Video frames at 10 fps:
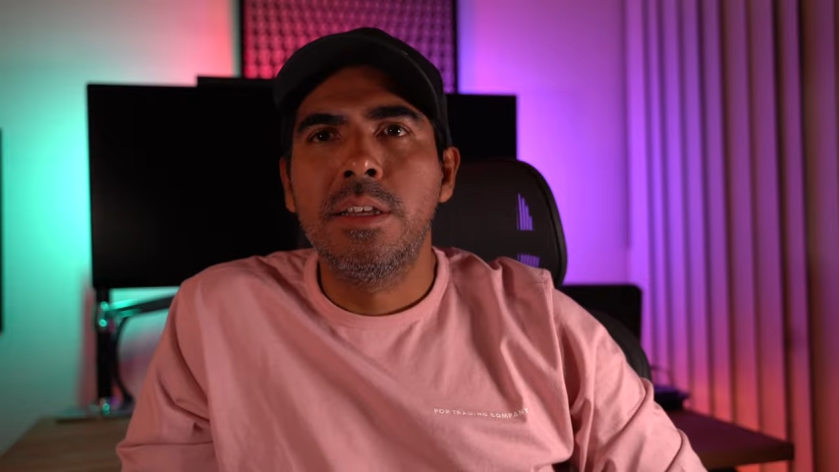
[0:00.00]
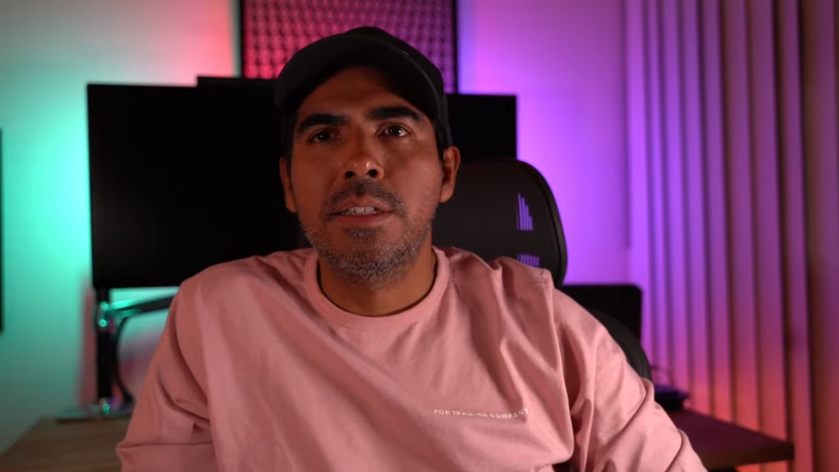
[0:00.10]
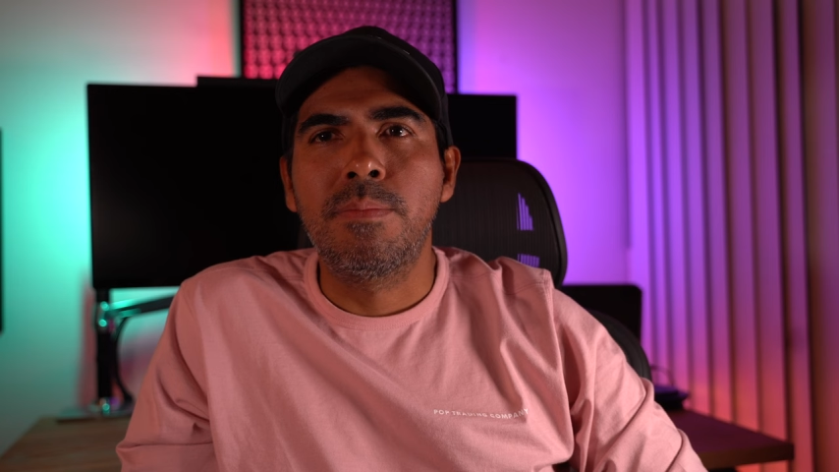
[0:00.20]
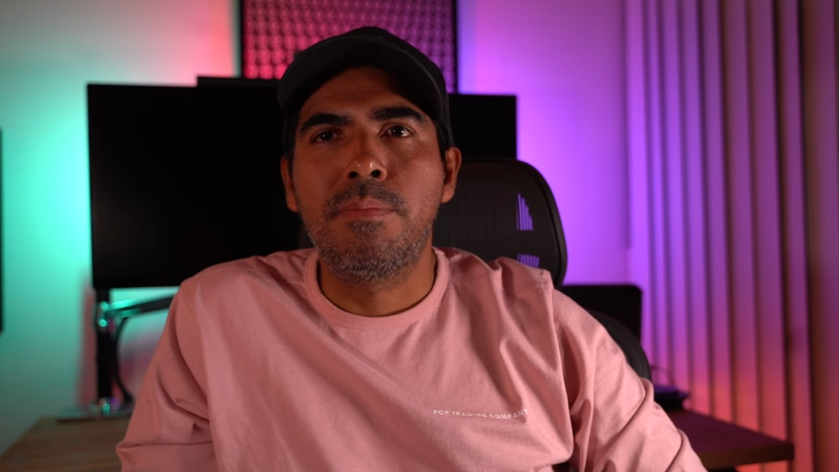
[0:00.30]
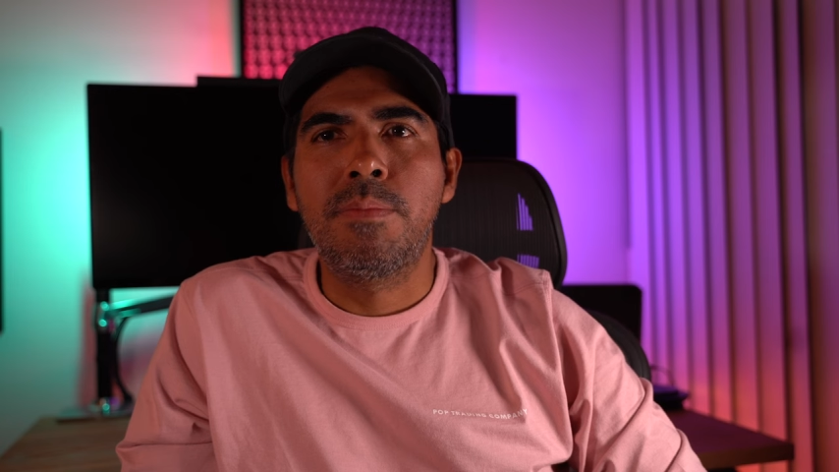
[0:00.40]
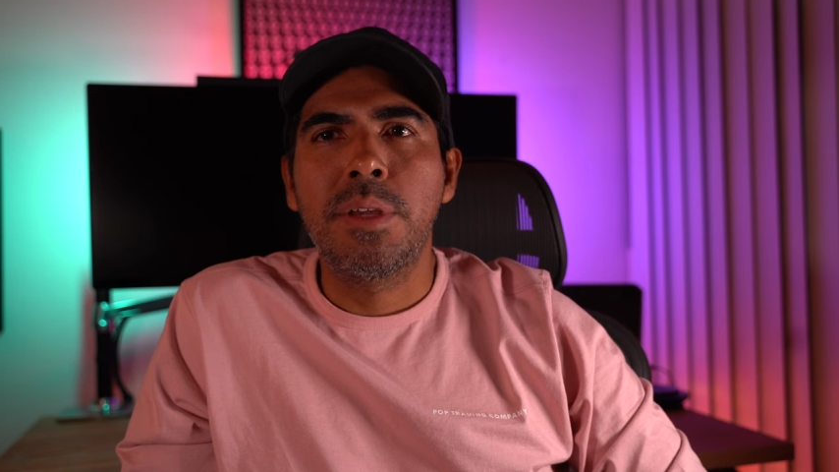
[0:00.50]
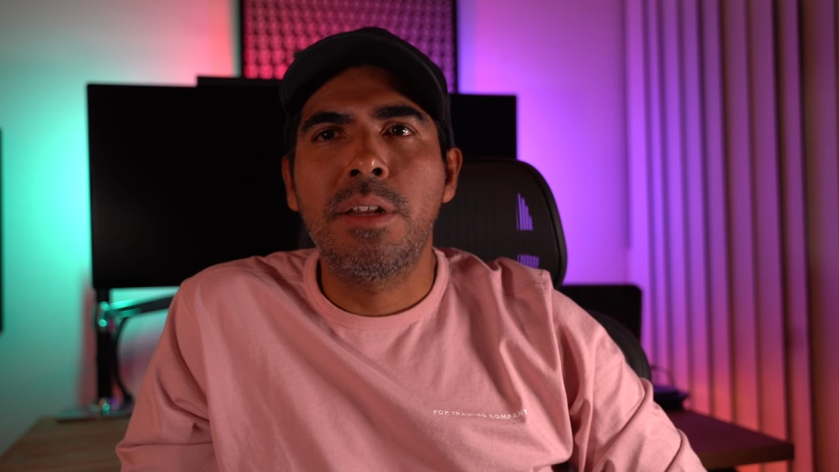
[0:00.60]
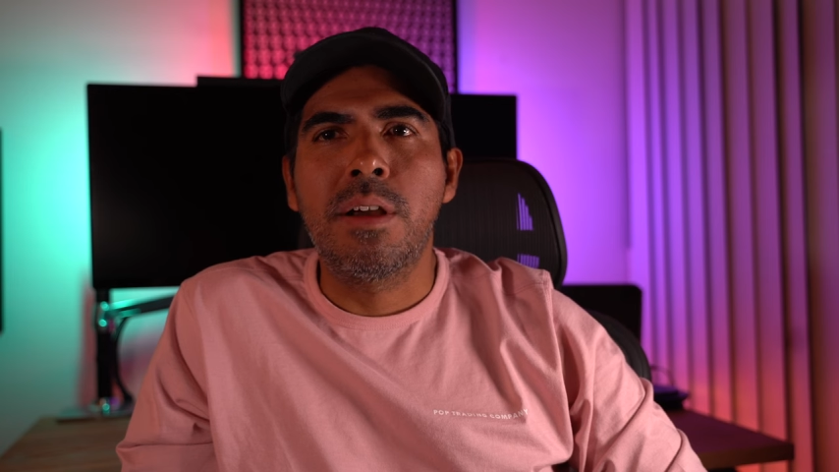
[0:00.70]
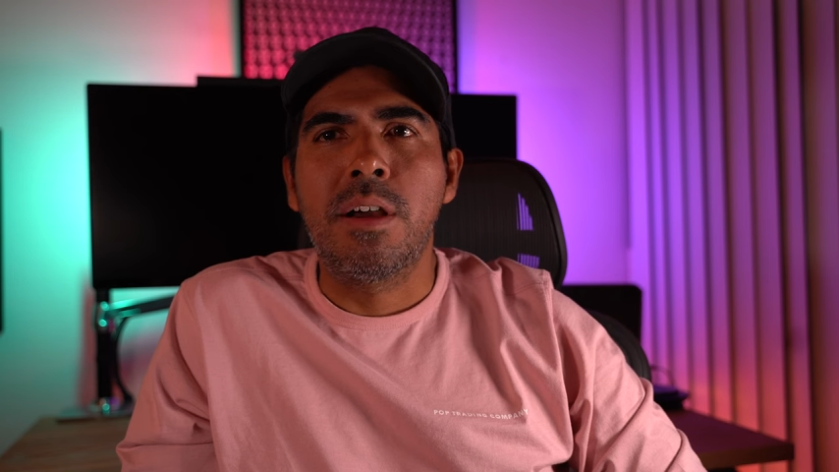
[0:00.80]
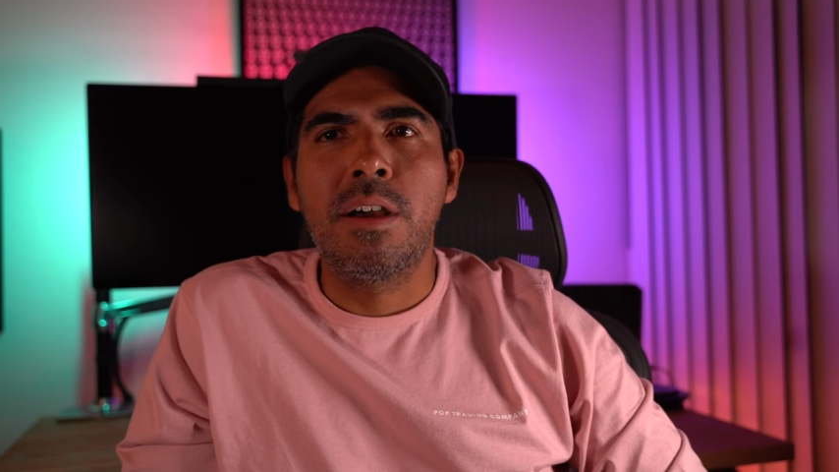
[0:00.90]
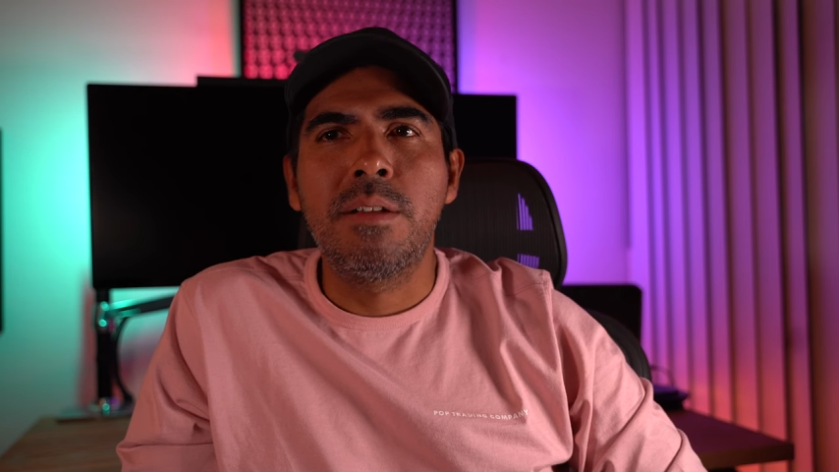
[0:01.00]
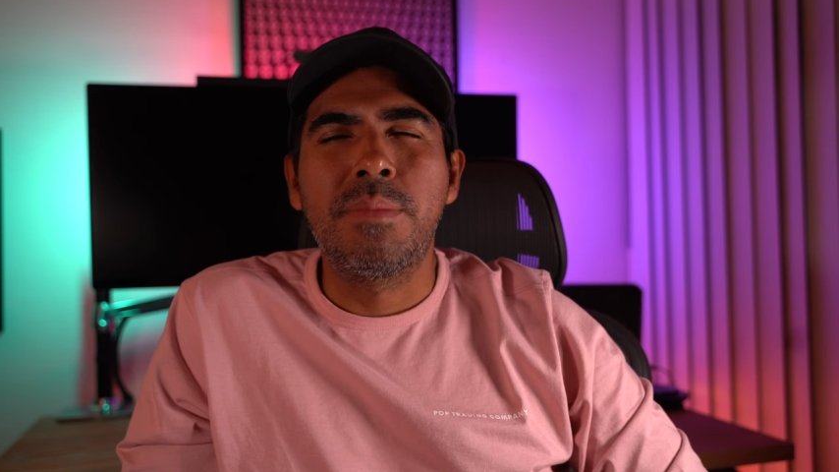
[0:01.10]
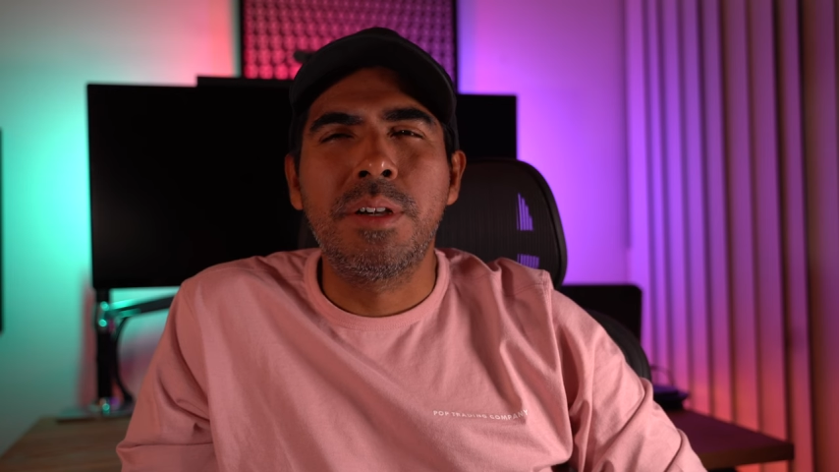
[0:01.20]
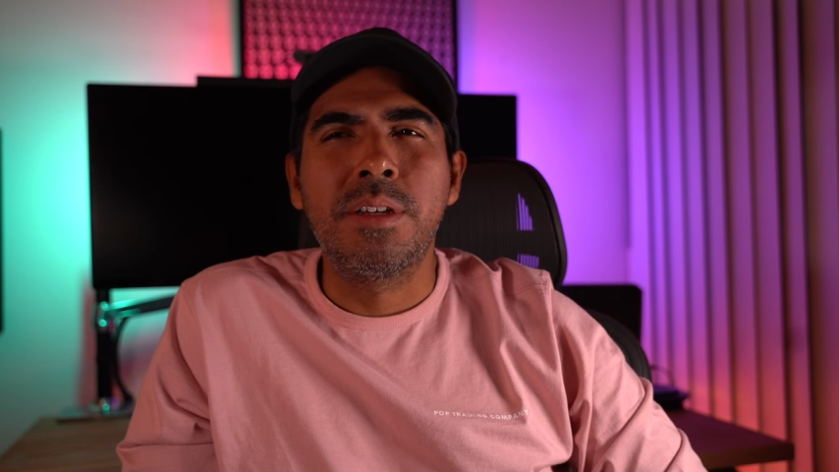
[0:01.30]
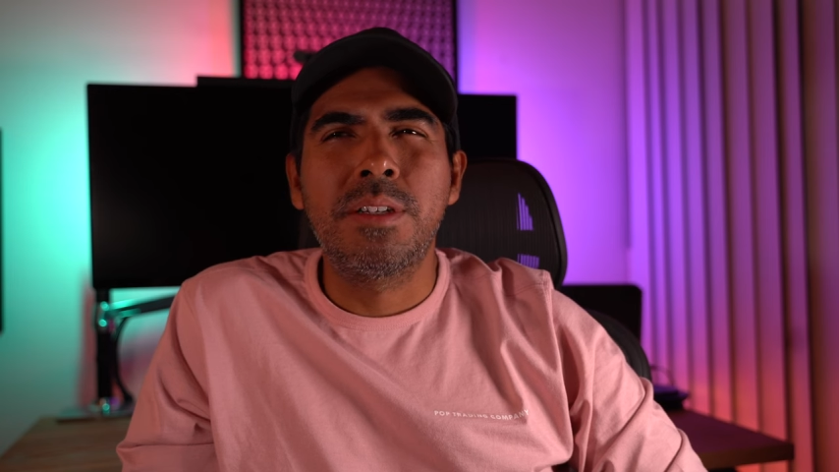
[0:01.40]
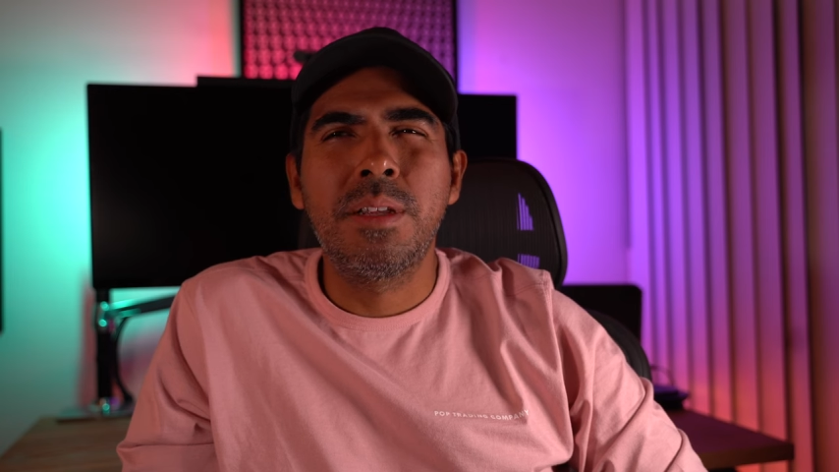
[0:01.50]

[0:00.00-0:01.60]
It's a bit odd, but